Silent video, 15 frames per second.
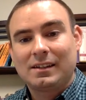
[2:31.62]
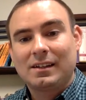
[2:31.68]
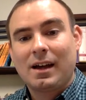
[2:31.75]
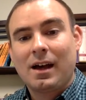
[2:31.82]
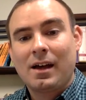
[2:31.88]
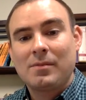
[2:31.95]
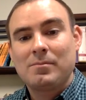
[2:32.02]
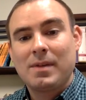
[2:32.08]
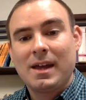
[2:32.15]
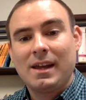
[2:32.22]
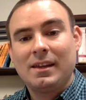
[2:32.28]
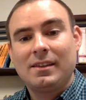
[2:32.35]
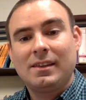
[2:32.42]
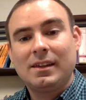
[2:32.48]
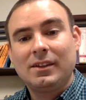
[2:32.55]
God
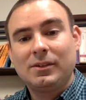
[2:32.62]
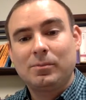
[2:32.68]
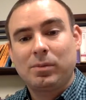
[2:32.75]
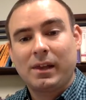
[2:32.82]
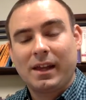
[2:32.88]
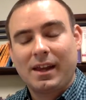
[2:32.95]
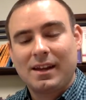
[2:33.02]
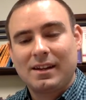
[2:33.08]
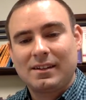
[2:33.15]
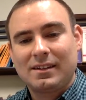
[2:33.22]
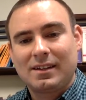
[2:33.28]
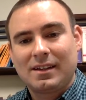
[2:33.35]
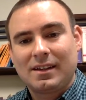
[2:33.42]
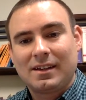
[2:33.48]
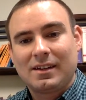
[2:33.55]
made this planet
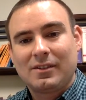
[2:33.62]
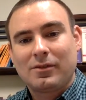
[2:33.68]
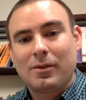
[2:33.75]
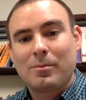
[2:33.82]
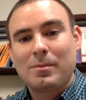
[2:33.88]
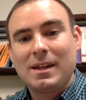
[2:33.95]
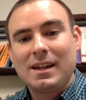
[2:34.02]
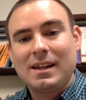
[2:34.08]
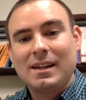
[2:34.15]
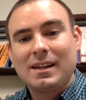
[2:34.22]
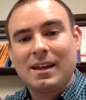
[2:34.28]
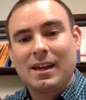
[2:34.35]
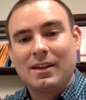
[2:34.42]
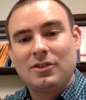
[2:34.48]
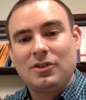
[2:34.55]
for
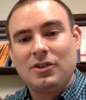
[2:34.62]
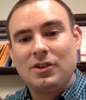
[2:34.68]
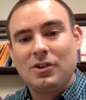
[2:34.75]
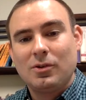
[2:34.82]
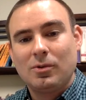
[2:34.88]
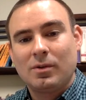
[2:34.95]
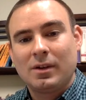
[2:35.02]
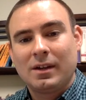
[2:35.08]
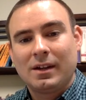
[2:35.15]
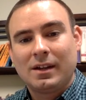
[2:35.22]
me and you